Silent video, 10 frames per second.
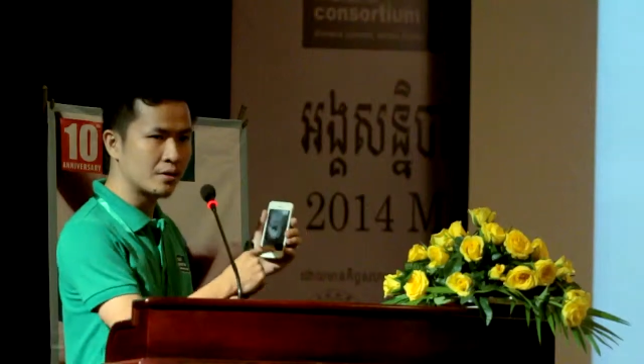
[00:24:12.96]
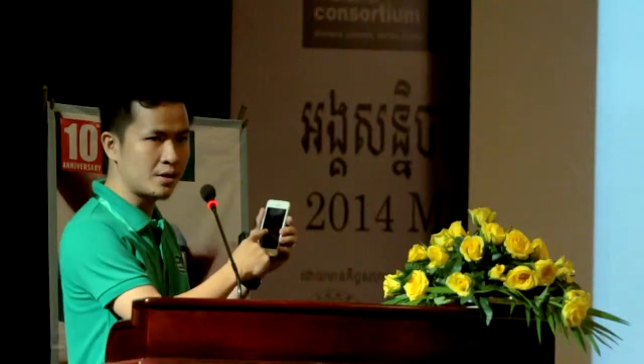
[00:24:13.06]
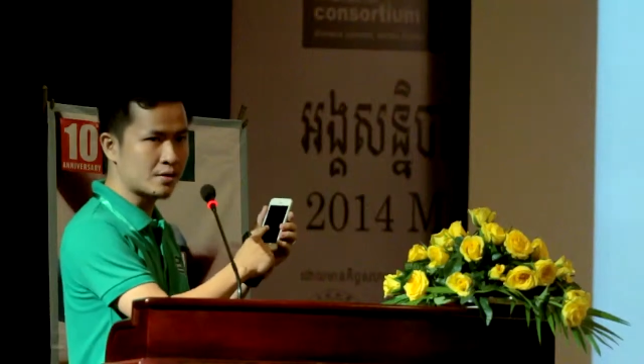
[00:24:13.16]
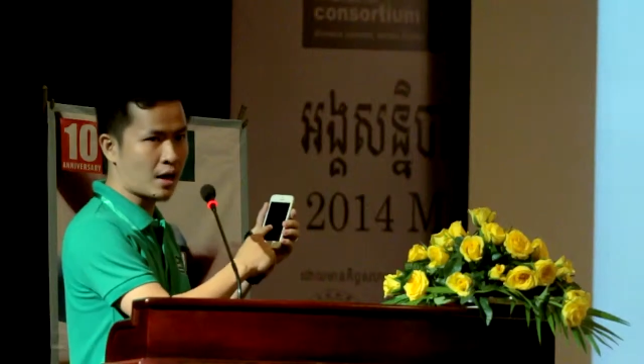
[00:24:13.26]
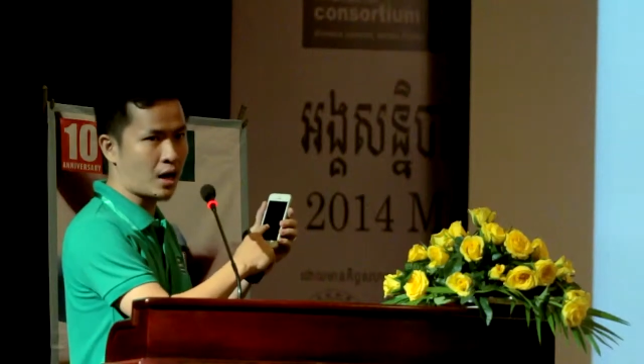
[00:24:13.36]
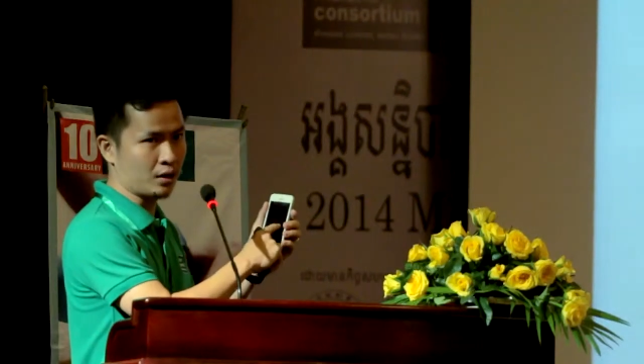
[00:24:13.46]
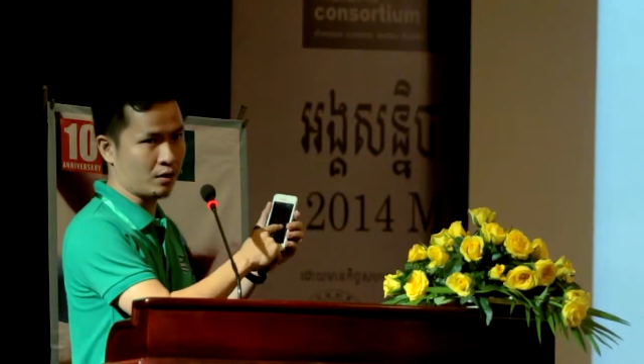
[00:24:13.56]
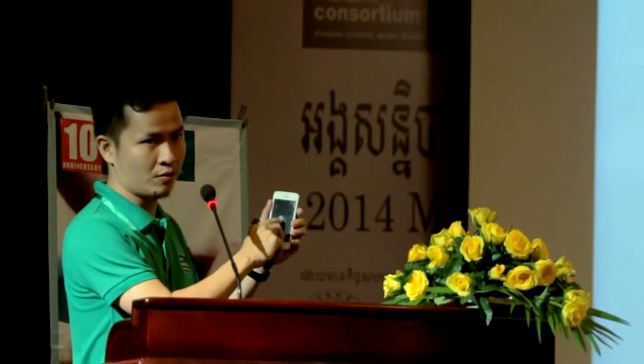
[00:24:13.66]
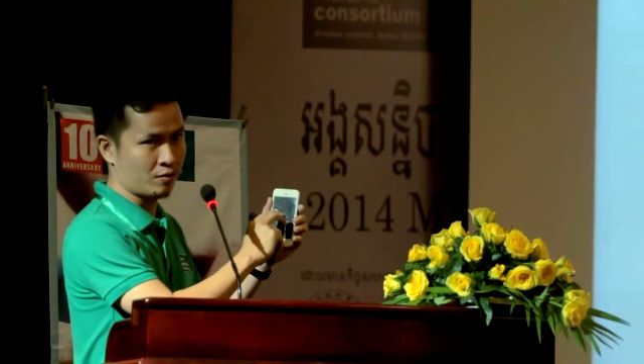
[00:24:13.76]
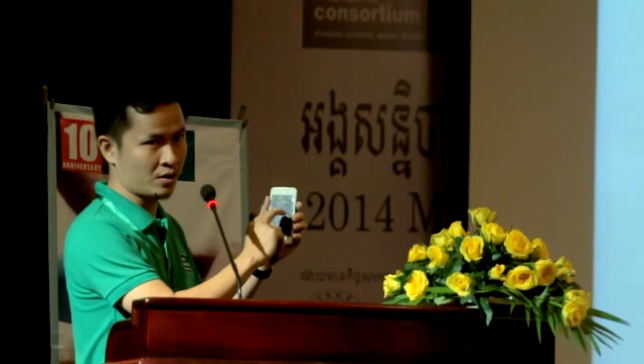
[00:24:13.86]
design
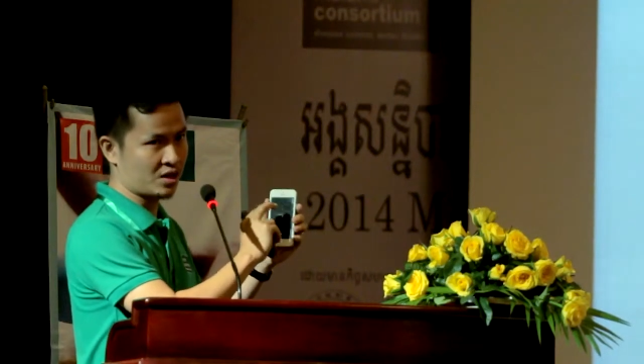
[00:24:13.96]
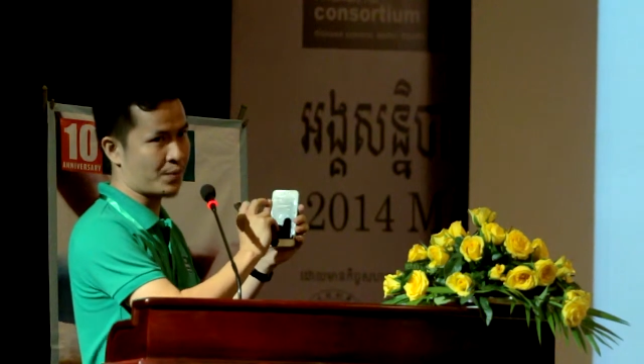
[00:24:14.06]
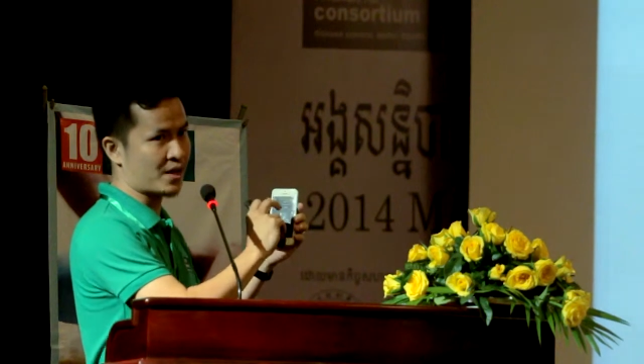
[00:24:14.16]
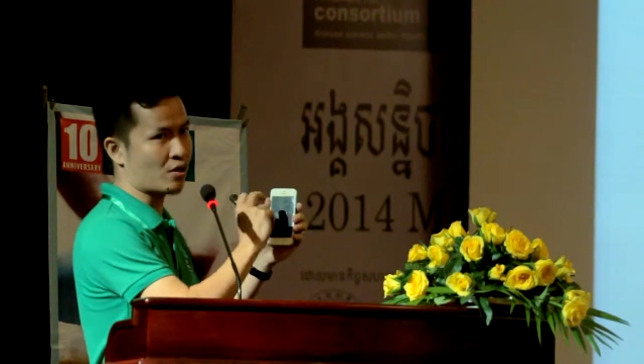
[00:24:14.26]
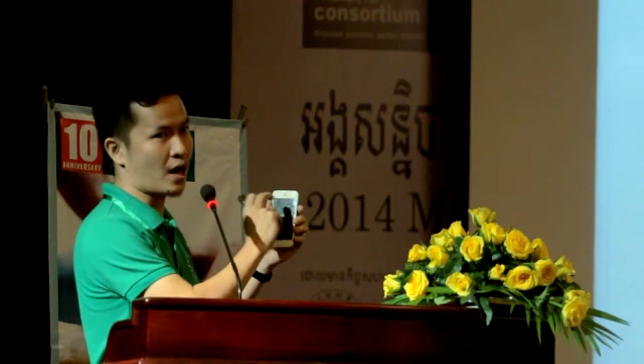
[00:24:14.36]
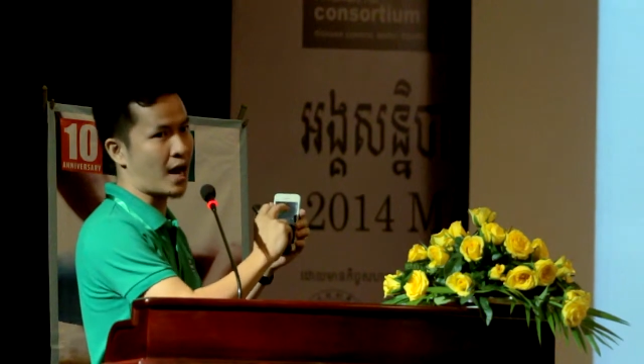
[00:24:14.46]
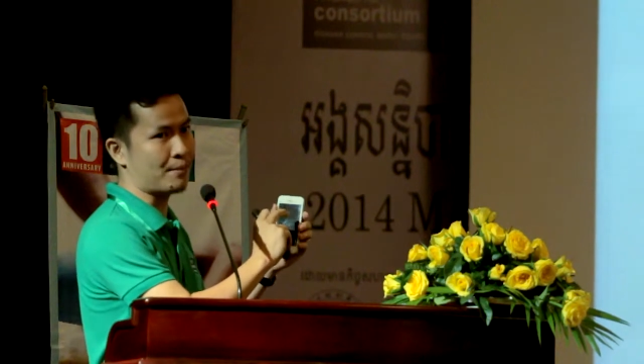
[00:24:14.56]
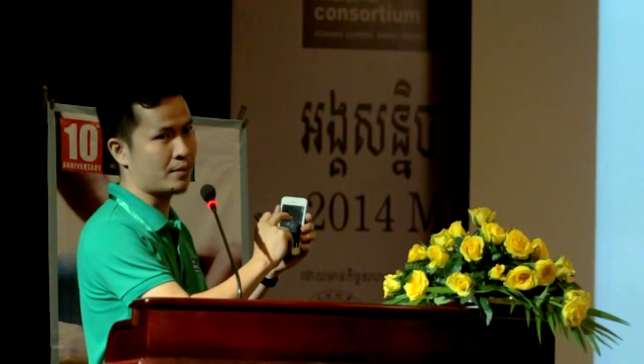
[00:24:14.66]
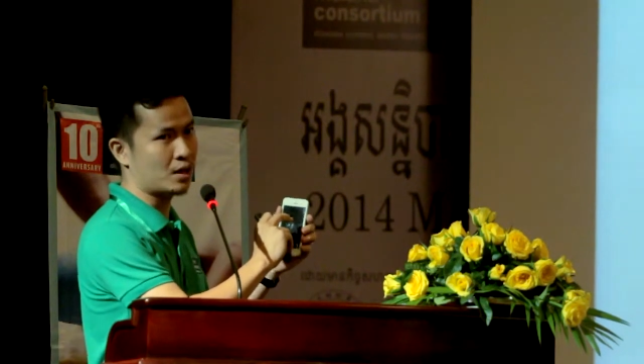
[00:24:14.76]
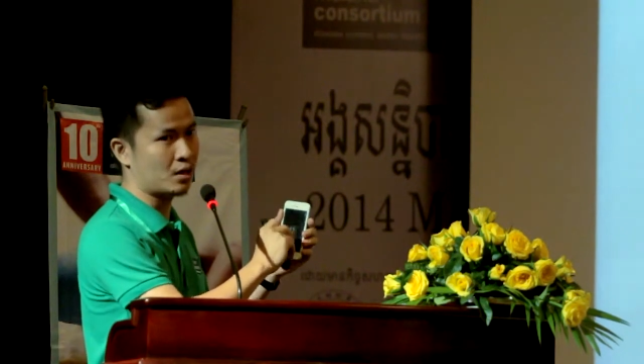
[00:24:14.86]
special
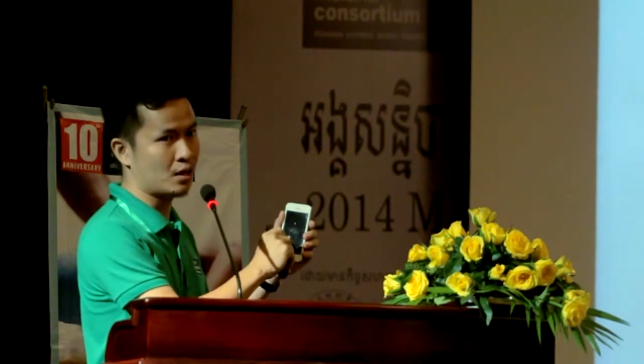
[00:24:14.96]
app.